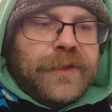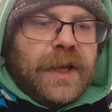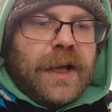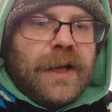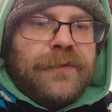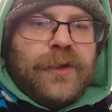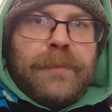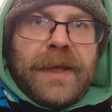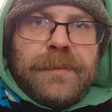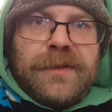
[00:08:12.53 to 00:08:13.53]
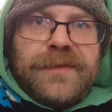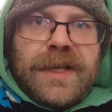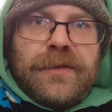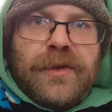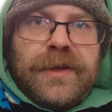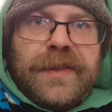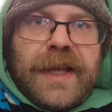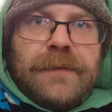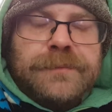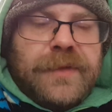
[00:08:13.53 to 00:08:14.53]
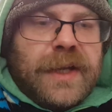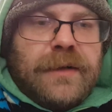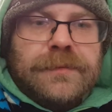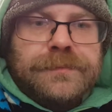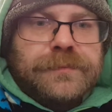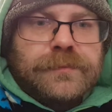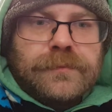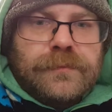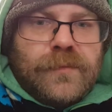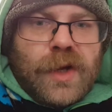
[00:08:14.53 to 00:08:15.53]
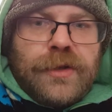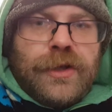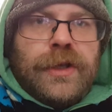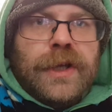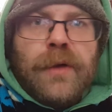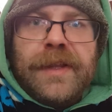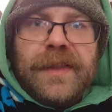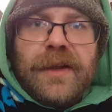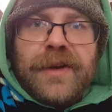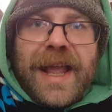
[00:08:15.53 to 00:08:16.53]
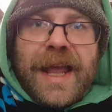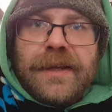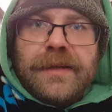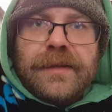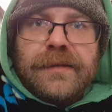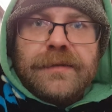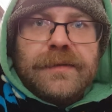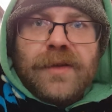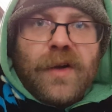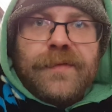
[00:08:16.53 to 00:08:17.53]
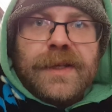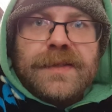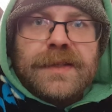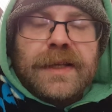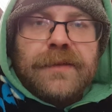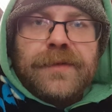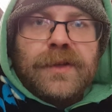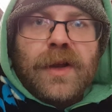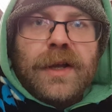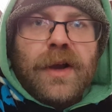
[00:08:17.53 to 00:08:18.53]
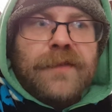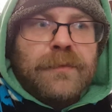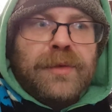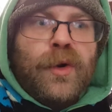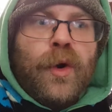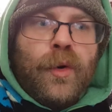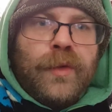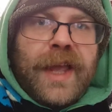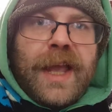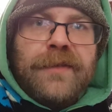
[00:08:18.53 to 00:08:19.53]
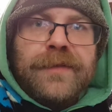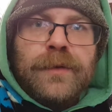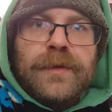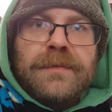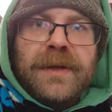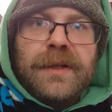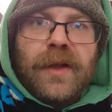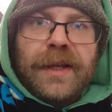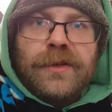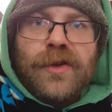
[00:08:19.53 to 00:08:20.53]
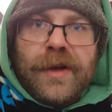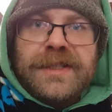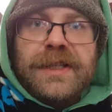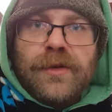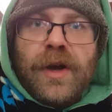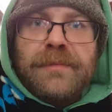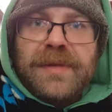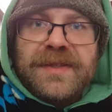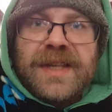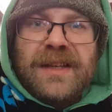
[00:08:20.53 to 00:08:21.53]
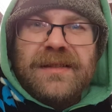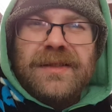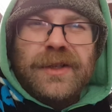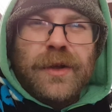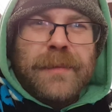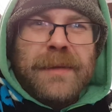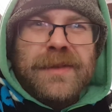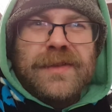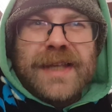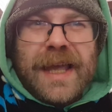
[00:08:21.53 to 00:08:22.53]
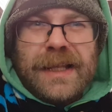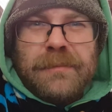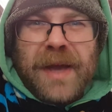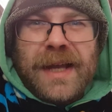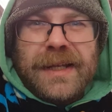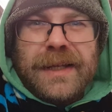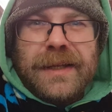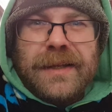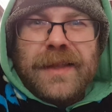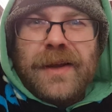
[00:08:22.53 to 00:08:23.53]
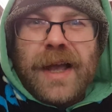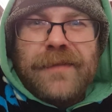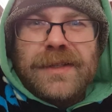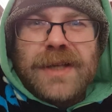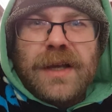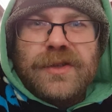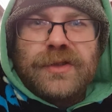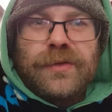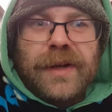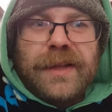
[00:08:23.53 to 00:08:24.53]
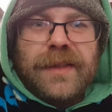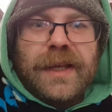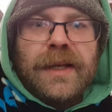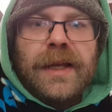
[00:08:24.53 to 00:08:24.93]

A few people have downloaded that. Now, you can go in there and edit it, obviously, if you like. I haven't put all the airfields, but like 99%. Maybe there's a helipad here that I haven't touched or anything.